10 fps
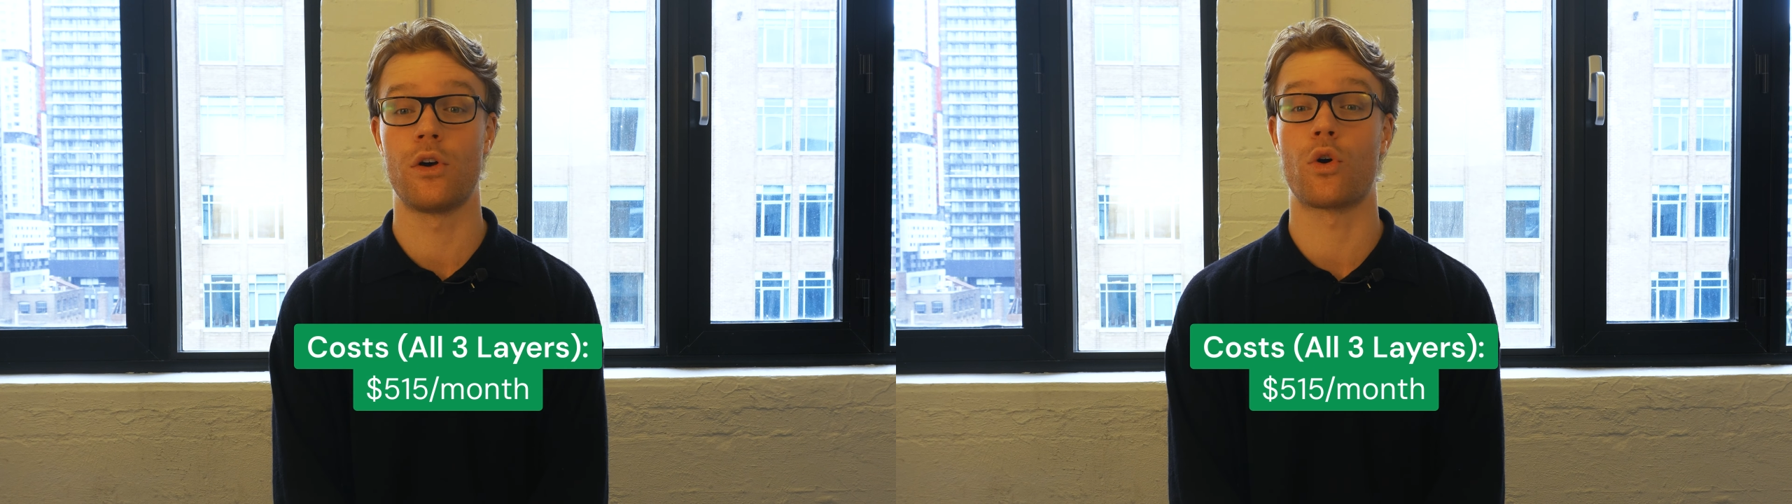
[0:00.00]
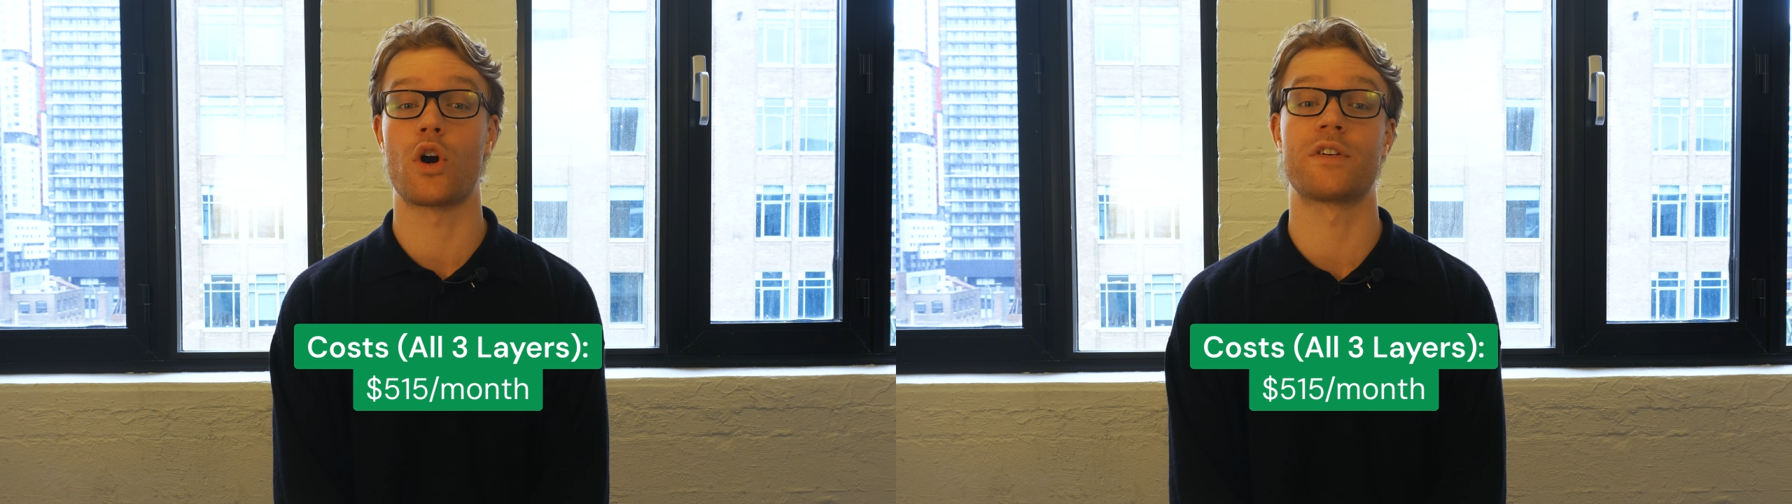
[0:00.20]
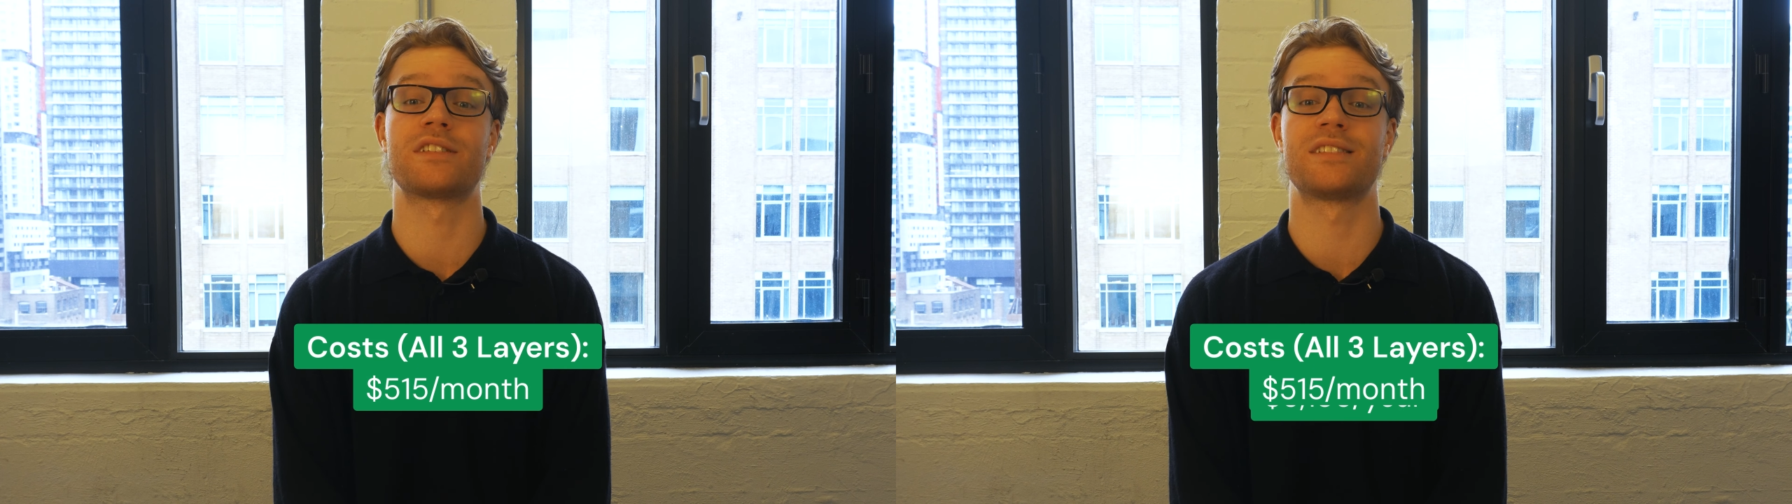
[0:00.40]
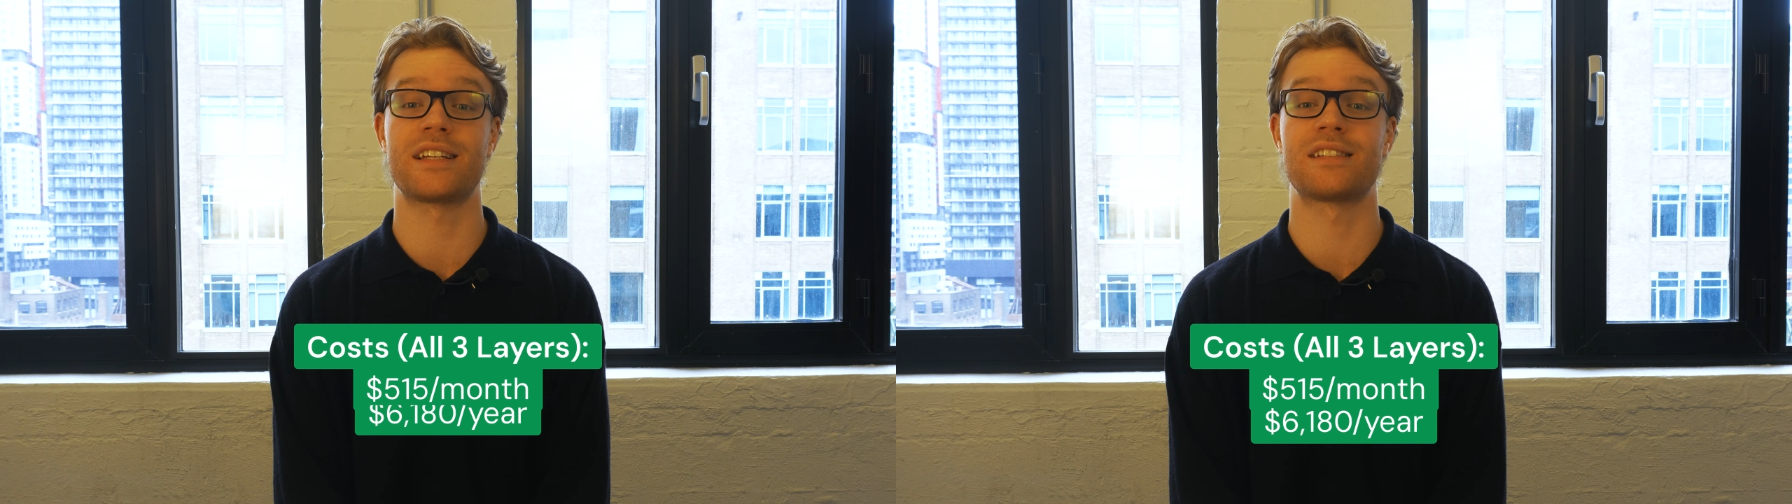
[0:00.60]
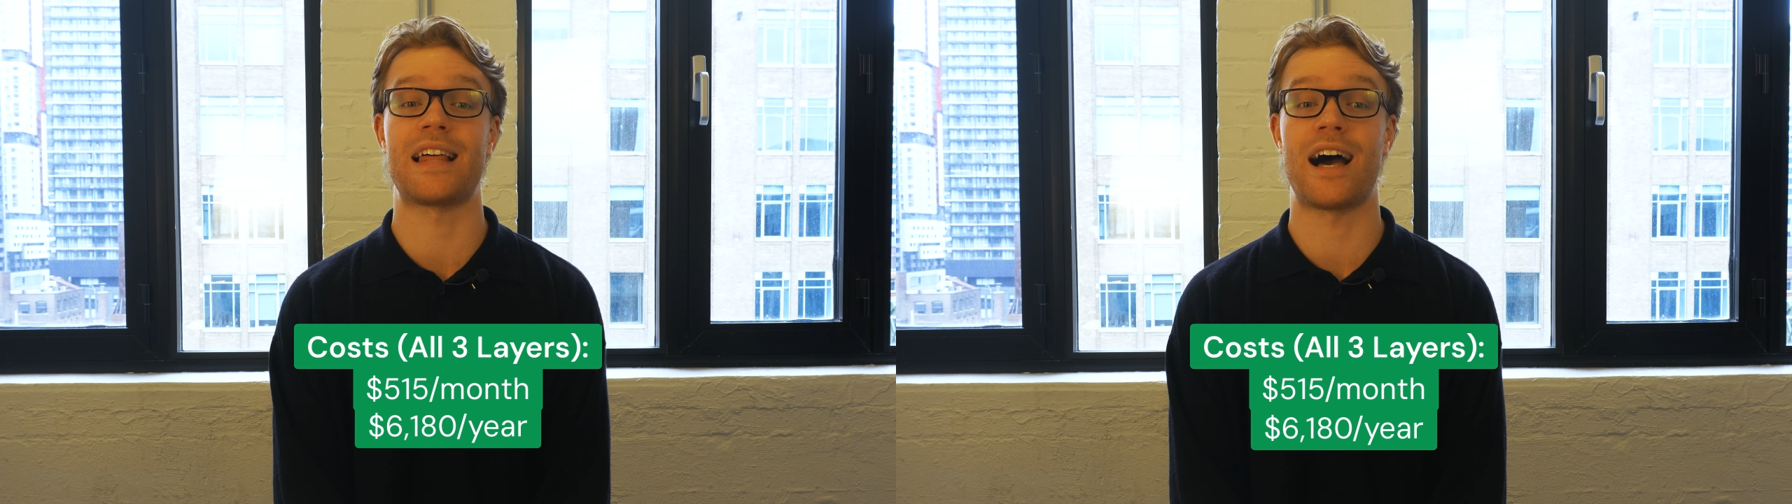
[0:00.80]
or over
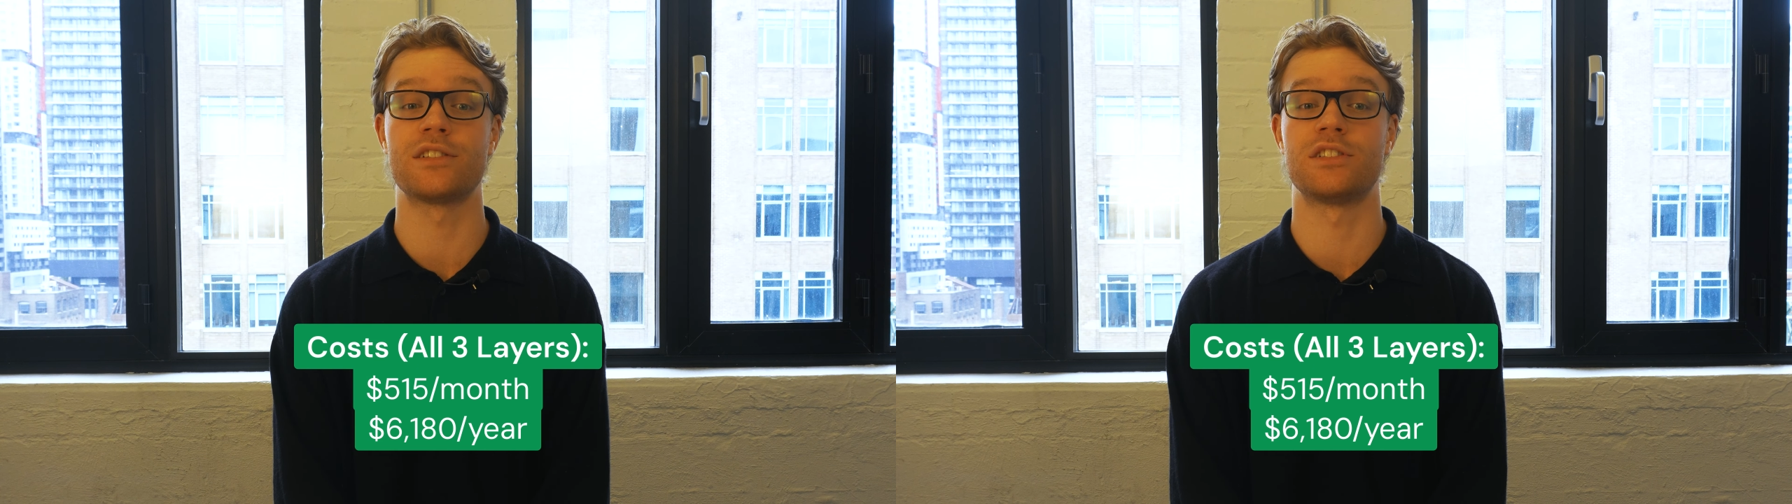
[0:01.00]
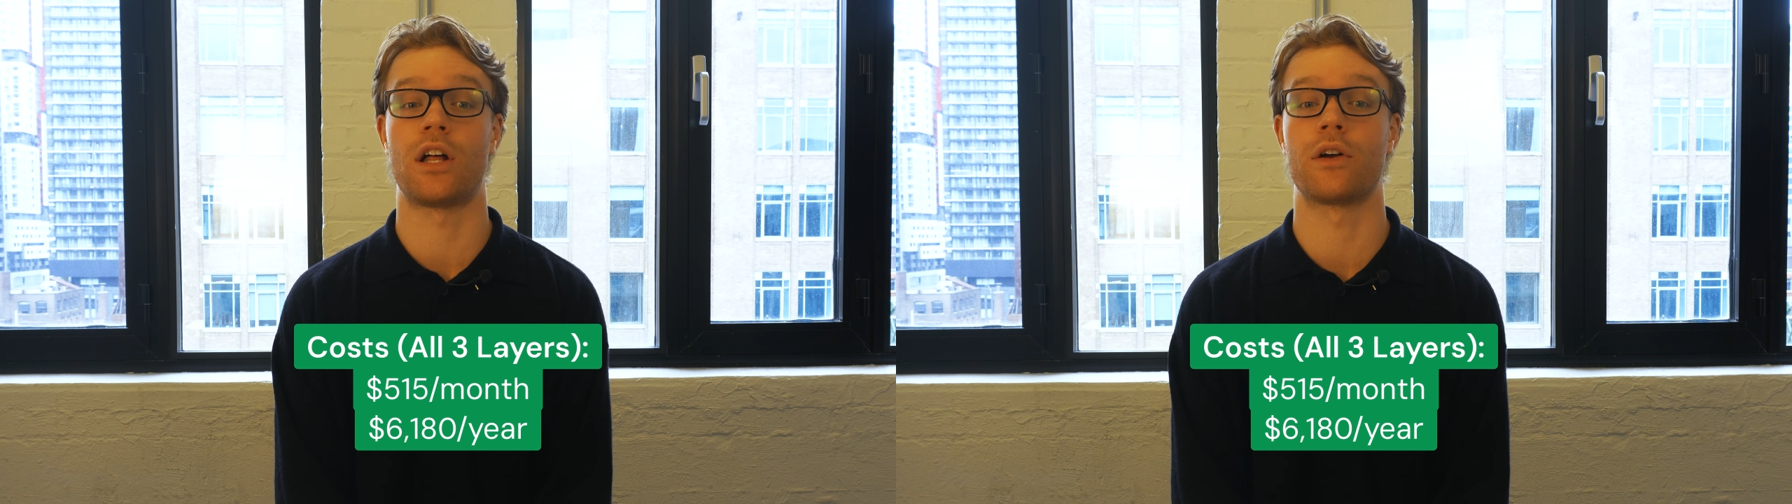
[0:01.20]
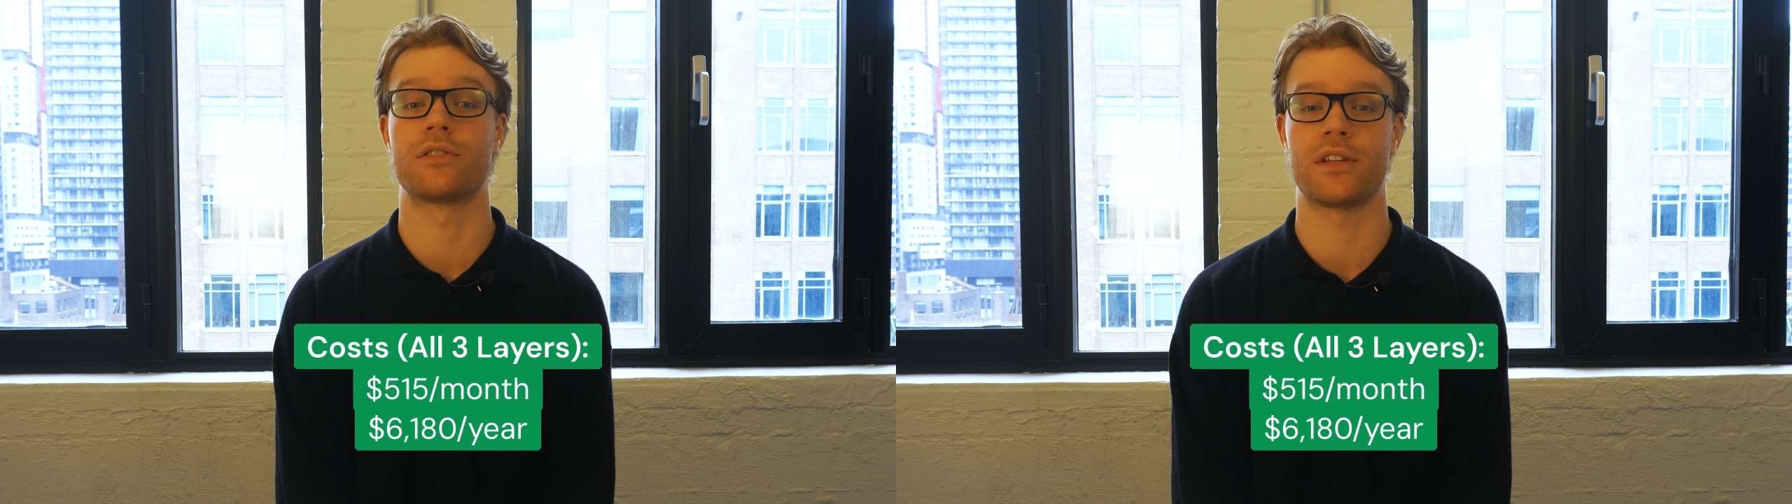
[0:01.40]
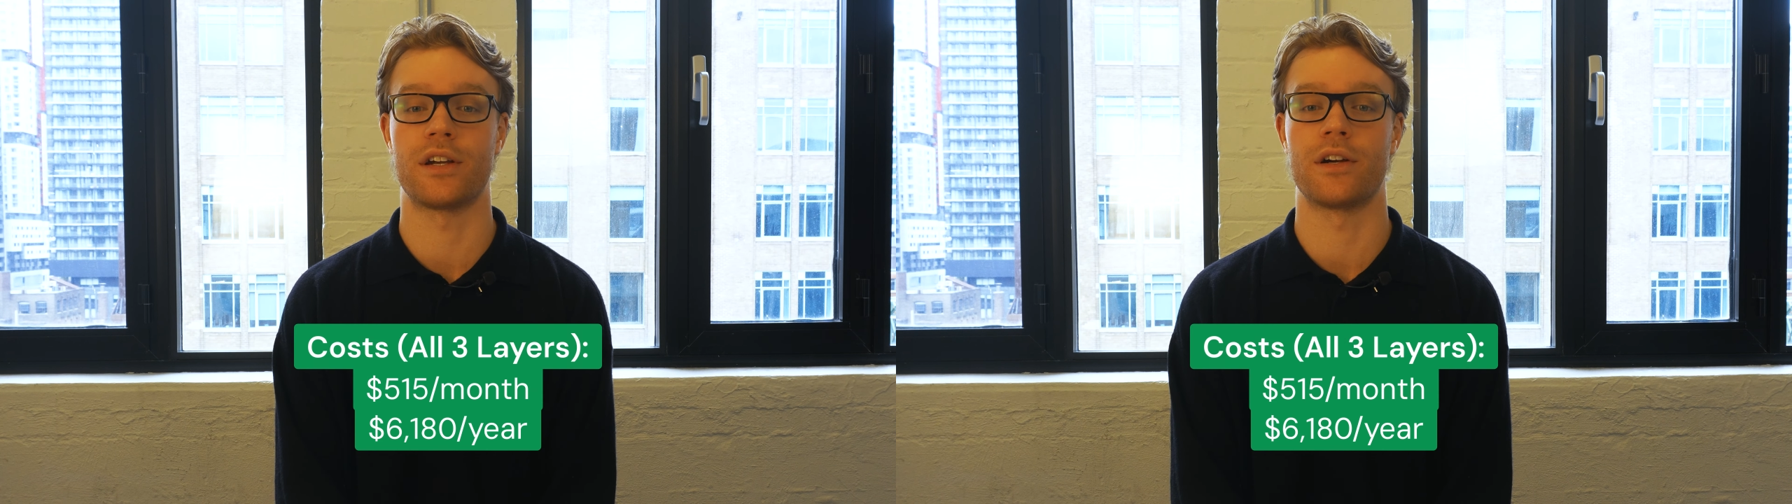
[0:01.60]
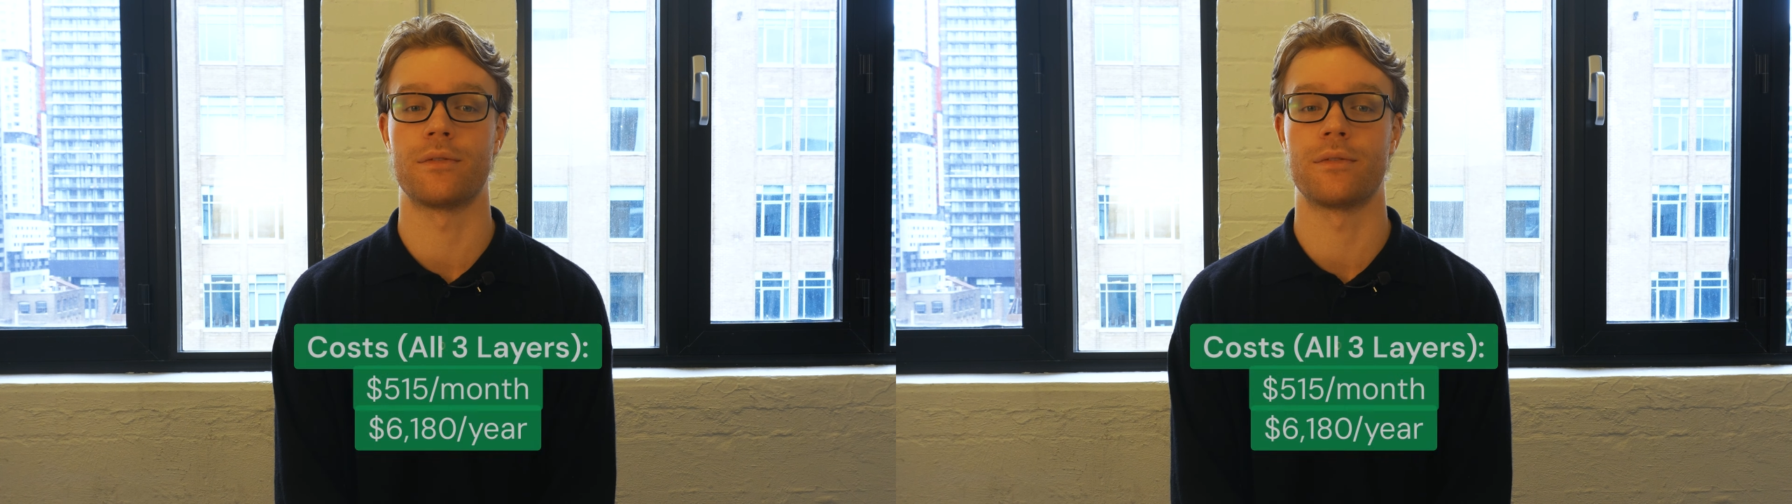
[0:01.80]
$6,000 a year.